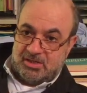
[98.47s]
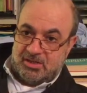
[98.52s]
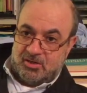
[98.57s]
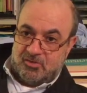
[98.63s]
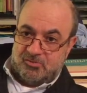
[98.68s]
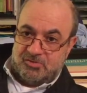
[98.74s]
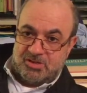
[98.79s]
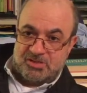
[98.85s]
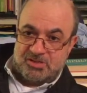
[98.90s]

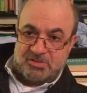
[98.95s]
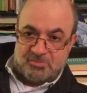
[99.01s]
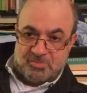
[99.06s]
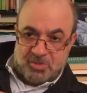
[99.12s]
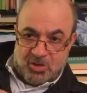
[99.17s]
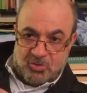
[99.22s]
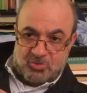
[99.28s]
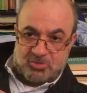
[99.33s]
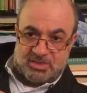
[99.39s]
of the
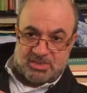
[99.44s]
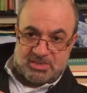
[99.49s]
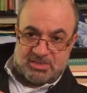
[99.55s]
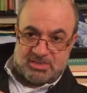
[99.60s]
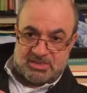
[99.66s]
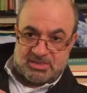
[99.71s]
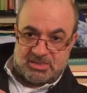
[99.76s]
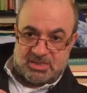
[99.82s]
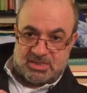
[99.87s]

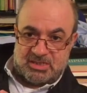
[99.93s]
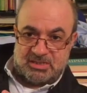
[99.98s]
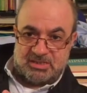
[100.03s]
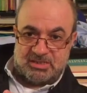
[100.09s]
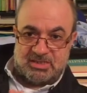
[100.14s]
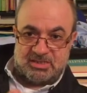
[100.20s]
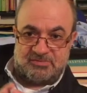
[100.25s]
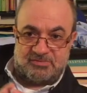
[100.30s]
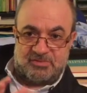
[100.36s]
semiotics
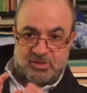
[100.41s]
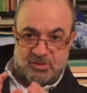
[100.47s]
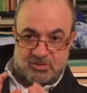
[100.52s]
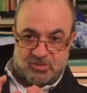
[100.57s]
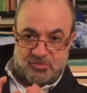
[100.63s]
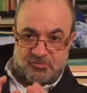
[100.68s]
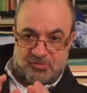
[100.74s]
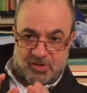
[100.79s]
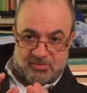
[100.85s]
and the
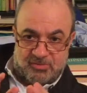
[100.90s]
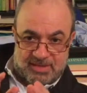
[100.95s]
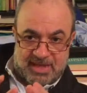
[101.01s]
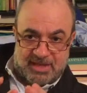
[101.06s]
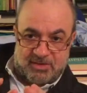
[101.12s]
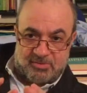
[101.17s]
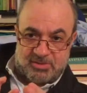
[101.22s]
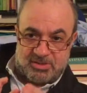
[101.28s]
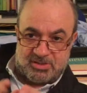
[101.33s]
philosophy of
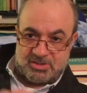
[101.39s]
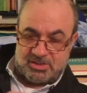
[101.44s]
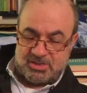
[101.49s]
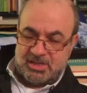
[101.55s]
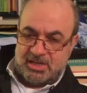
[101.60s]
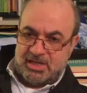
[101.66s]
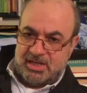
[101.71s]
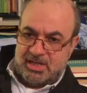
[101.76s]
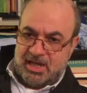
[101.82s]
language.
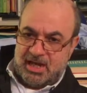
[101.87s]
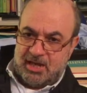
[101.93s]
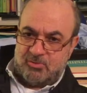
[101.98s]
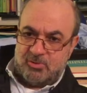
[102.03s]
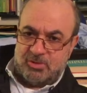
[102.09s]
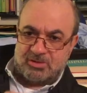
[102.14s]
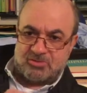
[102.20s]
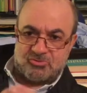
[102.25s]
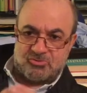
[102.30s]
I
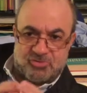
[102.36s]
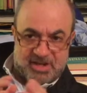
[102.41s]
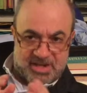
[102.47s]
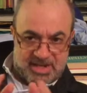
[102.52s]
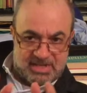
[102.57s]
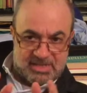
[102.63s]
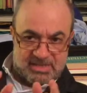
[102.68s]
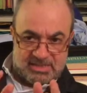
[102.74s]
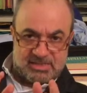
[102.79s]
will
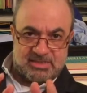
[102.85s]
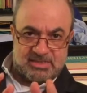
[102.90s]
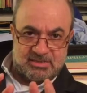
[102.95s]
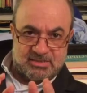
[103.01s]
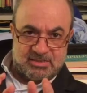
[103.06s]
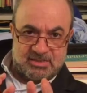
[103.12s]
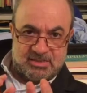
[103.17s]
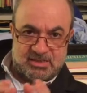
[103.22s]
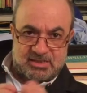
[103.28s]
trace
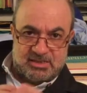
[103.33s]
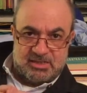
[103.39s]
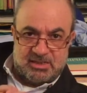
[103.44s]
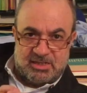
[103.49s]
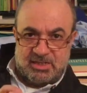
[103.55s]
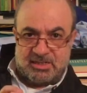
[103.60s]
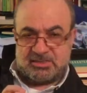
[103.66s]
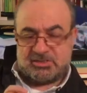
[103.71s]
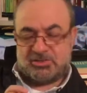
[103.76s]

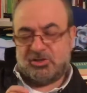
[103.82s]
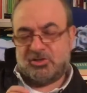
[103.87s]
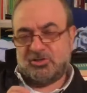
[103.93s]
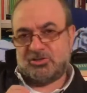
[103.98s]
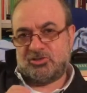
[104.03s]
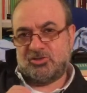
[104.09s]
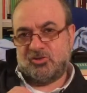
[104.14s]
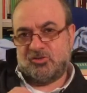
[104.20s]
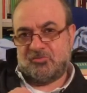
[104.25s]
a
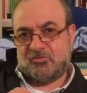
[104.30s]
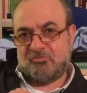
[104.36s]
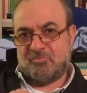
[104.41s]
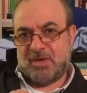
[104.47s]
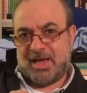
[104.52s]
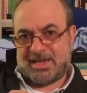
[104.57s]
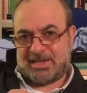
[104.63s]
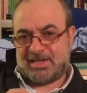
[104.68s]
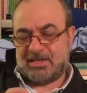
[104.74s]
sort of
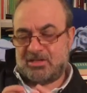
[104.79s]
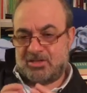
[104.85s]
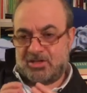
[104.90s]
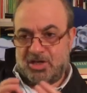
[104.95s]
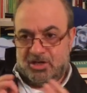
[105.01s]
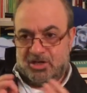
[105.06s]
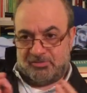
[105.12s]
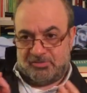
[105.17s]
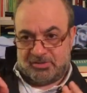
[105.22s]
back
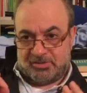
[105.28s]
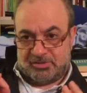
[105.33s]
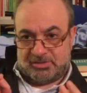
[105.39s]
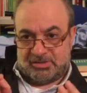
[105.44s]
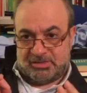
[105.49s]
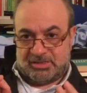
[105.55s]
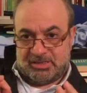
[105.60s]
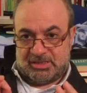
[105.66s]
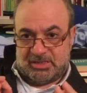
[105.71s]

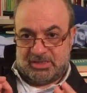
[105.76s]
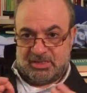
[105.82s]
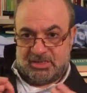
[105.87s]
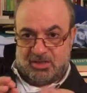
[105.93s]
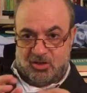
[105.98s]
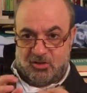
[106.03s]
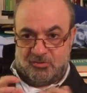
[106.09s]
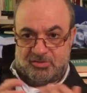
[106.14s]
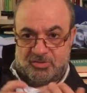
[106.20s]
cover
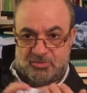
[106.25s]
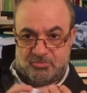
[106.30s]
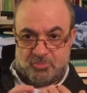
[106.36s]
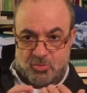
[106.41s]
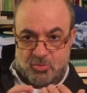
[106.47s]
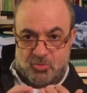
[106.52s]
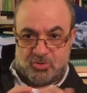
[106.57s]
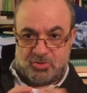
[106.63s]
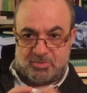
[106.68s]
of the
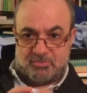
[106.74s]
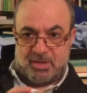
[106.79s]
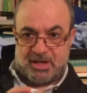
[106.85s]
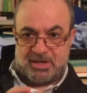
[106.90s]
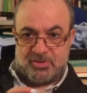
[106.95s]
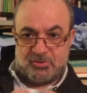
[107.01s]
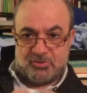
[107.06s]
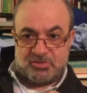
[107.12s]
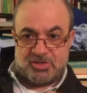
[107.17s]
book by
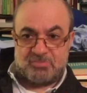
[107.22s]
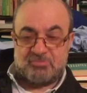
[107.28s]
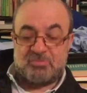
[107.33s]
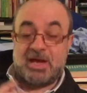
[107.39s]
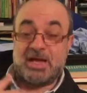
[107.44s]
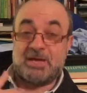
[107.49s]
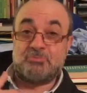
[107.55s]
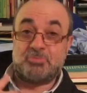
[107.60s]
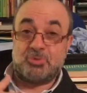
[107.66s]
using
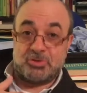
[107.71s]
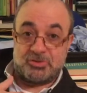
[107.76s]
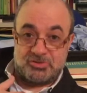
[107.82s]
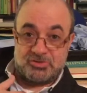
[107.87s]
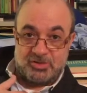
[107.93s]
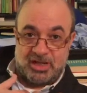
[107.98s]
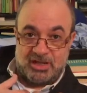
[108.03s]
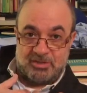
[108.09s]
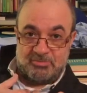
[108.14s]
my
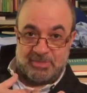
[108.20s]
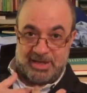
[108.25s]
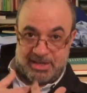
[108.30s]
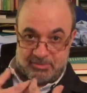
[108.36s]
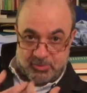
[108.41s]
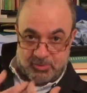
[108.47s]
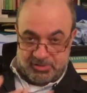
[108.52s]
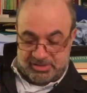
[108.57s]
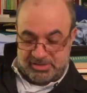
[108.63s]
personal
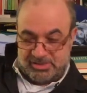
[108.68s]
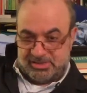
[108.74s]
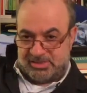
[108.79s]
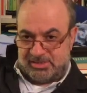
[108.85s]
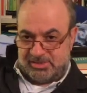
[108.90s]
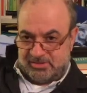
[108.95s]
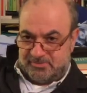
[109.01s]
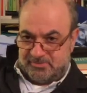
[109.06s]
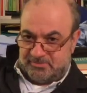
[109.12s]

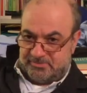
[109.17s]
memories.